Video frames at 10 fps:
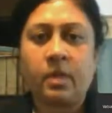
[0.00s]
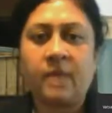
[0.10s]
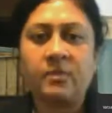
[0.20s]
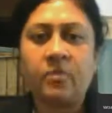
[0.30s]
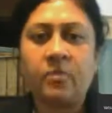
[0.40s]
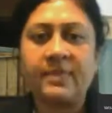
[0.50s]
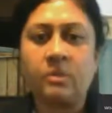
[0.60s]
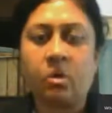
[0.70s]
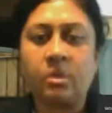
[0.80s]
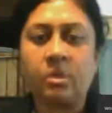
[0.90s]
Otherwise,
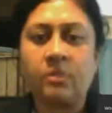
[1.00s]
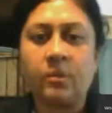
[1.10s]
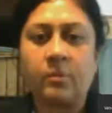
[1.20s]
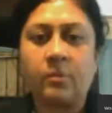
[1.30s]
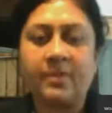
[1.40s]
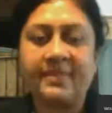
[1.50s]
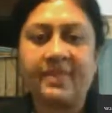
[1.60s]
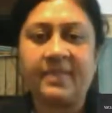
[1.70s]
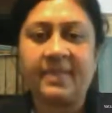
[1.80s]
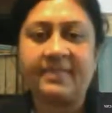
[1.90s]
all the properties are
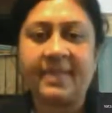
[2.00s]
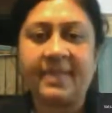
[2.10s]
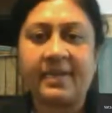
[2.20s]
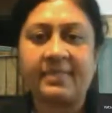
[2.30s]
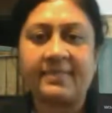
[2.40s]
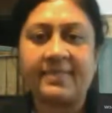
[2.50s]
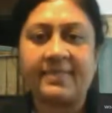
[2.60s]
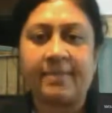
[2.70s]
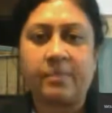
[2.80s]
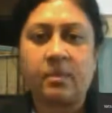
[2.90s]
exactly the same.
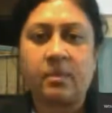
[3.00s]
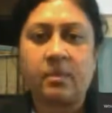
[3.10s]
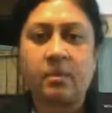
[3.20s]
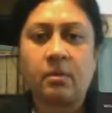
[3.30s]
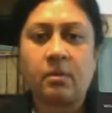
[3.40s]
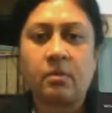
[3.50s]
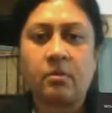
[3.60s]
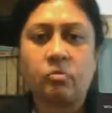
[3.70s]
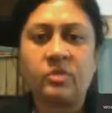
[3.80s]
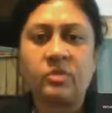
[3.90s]
You
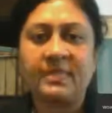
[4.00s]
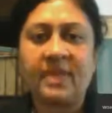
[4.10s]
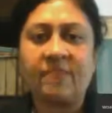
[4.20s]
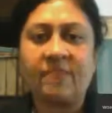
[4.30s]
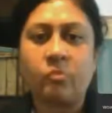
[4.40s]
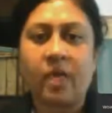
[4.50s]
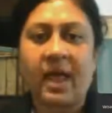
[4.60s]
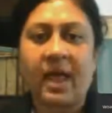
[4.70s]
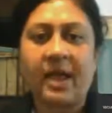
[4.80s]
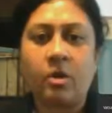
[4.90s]
just have to
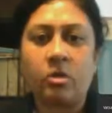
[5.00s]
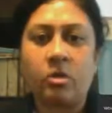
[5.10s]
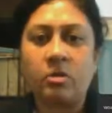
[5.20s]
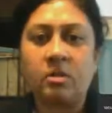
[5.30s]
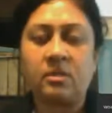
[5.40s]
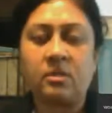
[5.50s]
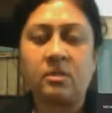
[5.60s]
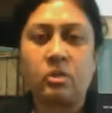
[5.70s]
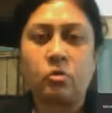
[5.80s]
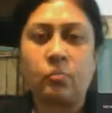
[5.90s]
add on the
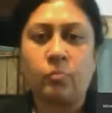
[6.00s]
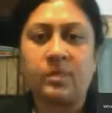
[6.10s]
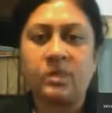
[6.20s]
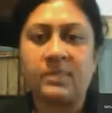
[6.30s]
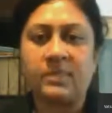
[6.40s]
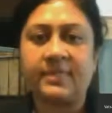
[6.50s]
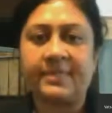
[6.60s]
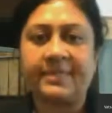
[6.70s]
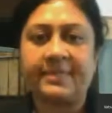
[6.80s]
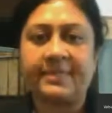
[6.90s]
new purchaser's
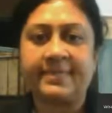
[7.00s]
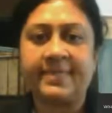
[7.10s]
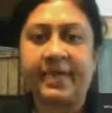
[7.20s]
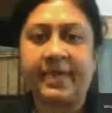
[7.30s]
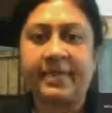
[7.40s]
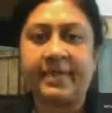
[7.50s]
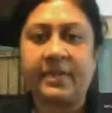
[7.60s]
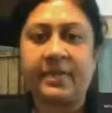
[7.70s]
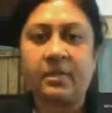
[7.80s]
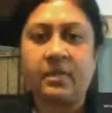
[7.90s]
sale deed
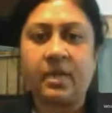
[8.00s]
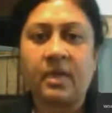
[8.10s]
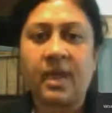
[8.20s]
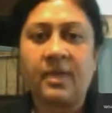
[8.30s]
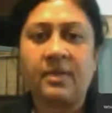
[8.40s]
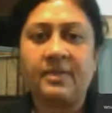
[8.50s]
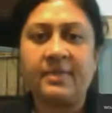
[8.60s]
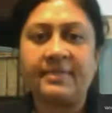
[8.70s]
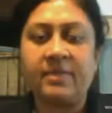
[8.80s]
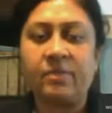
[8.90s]
and his
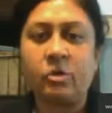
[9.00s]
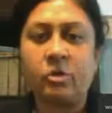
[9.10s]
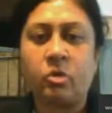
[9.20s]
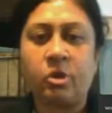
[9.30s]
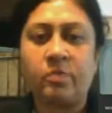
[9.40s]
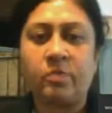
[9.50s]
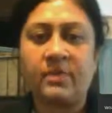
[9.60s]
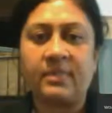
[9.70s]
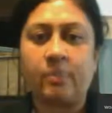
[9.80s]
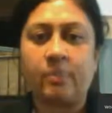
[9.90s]
revenue documents
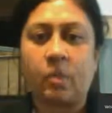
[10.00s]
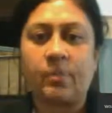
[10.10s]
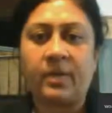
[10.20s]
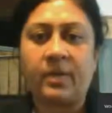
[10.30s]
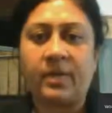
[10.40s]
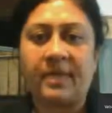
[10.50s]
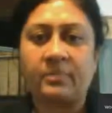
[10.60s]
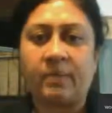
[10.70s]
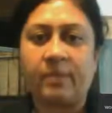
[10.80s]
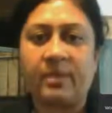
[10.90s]
and property tax
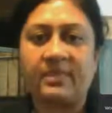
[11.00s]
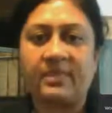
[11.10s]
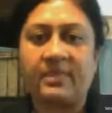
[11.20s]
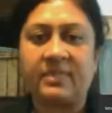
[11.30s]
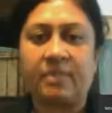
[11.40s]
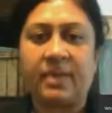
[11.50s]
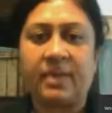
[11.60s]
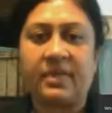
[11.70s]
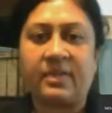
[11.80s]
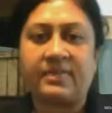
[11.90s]
paid receipts and
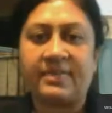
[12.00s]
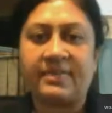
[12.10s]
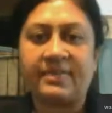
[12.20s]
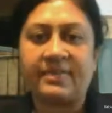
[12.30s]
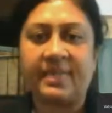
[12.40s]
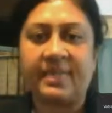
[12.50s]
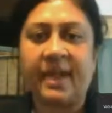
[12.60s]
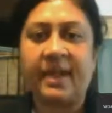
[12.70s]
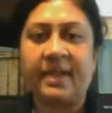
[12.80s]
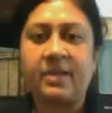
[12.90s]
maintenance
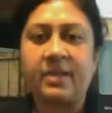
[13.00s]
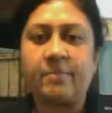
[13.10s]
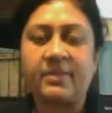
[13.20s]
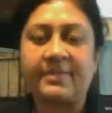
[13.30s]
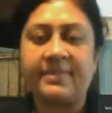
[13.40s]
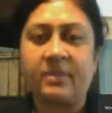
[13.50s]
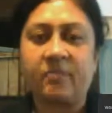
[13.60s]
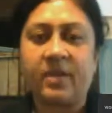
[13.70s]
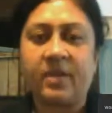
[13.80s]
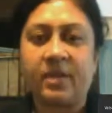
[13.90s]
and encumbrance
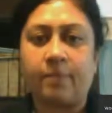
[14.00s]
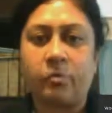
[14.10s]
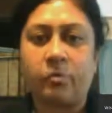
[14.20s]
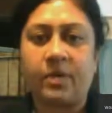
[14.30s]
certificate up to date.